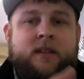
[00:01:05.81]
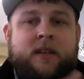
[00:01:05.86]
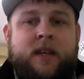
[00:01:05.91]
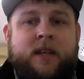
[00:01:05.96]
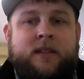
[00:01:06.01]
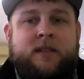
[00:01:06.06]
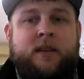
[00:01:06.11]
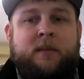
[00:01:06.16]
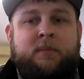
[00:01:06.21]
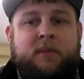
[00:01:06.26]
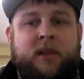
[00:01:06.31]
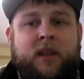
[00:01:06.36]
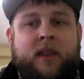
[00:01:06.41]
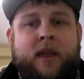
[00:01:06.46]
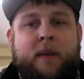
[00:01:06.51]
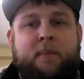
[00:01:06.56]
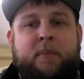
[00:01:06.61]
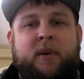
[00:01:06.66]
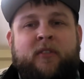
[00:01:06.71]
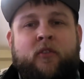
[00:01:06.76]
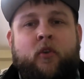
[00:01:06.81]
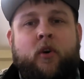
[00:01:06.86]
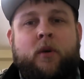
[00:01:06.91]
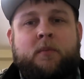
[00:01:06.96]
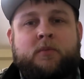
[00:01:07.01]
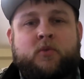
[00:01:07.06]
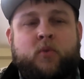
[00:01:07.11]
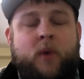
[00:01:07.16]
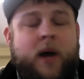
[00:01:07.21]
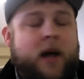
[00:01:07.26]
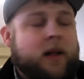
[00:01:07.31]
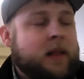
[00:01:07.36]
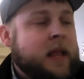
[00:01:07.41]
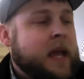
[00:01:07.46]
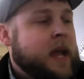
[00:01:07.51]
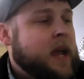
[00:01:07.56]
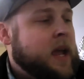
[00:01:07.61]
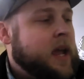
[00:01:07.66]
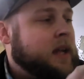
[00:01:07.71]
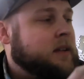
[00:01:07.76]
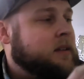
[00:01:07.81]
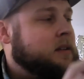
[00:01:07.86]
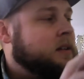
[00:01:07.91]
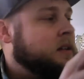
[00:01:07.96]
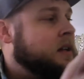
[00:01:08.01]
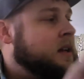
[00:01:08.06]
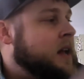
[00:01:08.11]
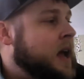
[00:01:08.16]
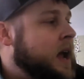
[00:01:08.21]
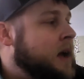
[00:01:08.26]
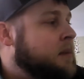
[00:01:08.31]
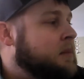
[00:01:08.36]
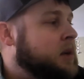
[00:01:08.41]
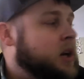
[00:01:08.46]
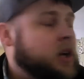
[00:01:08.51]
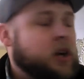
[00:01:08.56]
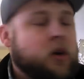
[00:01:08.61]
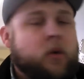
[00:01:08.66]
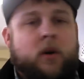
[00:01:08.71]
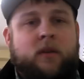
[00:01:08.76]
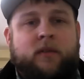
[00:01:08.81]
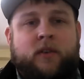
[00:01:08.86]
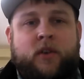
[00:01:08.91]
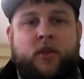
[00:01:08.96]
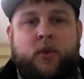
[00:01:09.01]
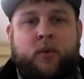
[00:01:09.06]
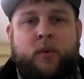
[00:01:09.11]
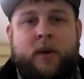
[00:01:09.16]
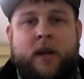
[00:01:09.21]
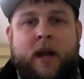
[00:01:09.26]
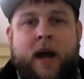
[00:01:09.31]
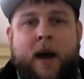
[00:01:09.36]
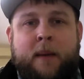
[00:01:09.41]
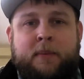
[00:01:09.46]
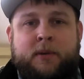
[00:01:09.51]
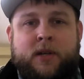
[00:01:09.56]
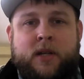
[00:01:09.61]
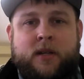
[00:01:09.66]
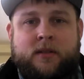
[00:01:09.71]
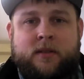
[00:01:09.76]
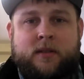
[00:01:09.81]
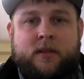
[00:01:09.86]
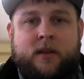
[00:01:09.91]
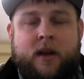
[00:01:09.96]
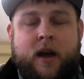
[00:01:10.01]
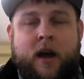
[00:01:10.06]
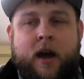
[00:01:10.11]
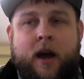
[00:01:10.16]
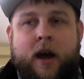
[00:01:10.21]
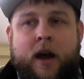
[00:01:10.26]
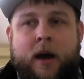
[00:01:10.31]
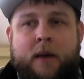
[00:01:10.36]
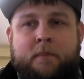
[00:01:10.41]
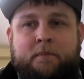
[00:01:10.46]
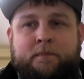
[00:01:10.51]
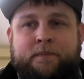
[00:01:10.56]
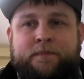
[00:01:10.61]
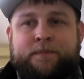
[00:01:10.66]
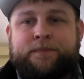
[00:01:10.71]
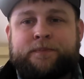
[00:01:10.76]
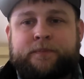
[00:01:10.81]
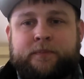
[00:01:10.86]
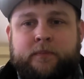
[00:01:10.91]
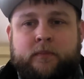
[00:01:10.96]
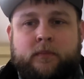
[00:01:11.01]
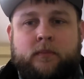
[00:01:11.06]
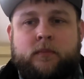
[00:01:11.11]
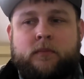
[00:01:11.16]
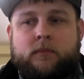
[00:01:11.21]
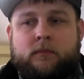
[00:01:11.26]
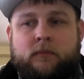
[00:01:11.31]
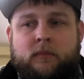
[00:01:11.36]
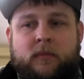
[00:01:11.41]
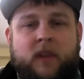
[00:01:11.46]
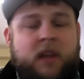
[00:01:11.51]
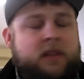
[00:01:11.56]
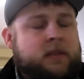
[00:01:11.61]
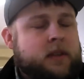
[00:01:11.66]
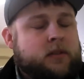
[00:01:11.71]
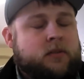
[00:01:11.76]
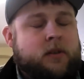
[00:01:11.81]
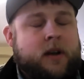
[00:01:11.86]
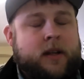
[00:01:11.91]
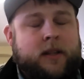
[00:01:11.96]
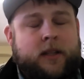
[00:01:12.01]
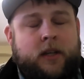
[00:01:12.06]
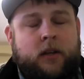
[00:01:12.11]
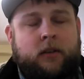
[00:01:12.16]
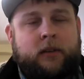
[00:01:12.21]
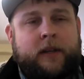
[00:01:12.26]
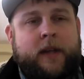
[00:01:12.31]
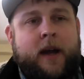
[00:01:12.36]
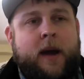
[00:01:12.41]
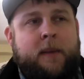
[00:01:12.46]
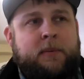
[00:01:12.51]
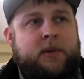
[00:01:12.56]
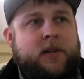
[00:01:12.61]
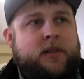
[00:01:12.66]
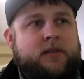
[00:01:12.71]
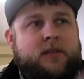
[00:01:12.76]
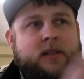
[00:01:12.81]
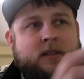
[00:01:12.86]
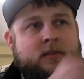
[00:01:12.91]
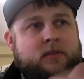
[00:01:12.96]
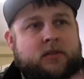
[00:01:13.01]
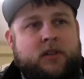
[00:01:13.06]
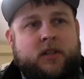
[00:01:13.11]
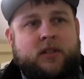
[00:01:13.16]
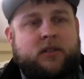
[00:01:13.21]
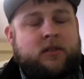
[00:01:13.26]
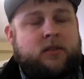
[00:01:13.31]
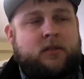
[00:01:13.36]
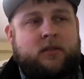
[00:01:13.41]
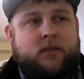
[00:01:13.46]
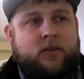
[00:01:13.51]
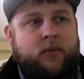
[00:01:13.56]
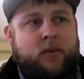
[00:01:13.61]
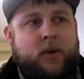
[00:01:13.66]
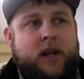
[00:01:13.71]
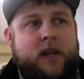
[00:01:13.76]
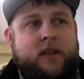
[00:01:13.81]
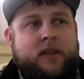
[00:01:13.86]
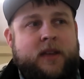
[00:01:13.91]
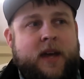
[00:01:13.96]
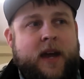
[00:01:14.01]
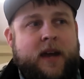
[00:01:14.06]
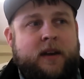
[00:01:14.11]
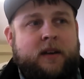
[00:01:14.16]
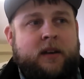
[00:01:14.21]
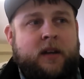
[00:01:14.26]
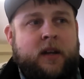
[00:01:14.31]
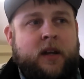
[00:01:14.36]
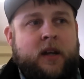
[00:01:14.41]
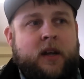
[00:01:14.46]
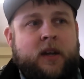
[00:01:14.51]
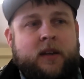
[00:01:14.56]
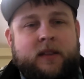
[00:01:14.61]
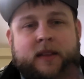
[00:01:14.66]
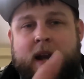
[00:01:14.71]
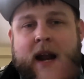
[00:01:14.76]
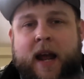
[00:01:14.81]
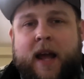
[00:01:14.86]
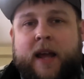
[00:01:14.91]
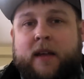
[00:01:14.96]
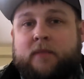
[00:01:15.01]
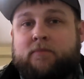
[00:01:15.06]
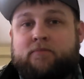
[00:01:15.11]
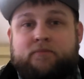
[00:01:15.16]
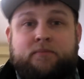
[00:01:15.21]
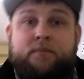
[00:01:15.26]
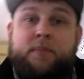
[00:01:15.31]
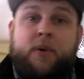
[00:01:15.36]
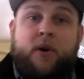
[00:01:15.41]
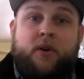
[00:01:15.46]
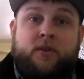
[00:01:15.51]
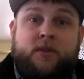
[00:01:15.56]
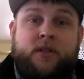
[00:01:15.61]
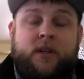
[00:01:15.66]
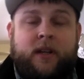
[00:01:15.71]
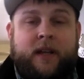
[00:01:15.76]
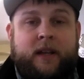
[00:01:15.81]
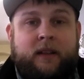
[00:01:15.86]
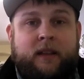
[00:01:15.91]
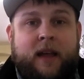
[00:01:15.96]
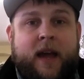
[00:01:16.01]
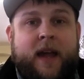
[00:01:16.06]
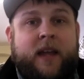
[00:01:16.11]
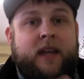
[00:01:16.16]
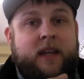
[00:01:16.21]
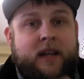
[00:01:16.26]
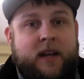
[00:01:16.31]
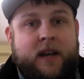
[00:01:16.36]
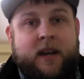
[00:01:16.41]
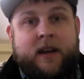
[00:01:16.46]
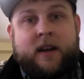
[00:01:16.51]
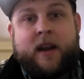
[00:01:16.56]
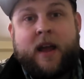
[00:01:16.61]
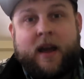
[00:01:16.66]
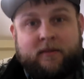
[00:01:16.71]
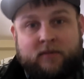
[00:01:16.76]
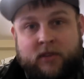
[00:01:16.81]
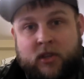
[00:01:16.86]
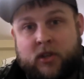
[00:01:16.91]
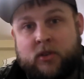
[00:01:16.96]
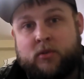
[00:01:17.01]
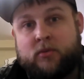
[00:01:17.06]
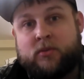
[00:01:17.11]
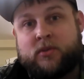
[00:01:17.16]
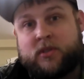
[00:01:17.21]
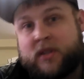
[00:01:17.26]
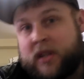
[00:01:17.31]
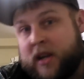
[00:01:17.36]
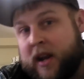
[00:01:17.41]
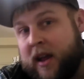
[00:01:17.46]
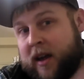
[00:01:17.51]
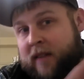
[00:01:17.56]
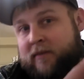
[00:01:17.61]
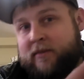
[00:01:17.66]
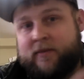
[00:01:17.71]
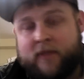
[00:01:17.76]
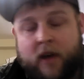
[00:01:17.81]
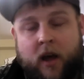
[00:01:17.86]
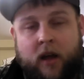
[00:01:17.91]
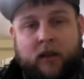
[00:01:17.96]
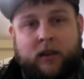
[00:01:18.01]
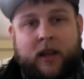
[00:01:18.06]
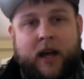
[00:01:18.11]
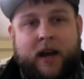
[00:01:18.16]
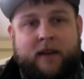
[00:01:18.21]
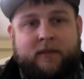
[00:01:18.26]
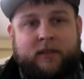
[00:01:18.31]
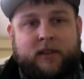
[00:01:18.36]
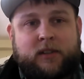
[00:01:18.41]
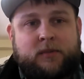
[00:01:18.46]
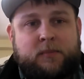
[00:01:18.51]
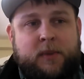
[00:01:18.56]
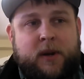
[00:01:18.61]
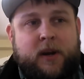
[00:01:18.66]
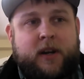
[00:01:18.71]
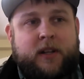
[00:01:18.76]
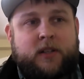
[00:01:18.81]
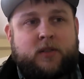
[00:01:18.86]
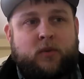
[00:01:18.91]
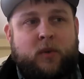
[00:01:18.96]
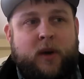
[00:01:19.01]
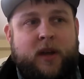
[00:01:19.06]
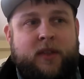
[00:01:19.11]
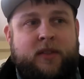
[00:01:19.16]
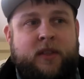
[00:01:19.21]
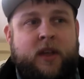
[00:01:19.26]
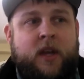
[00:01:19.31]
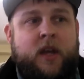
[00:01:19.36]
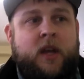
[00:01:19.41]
get something that performs well? And today I'm going to go over three options. And these are not the only options. These are just three that I personally like and have used and have a lot of experience with.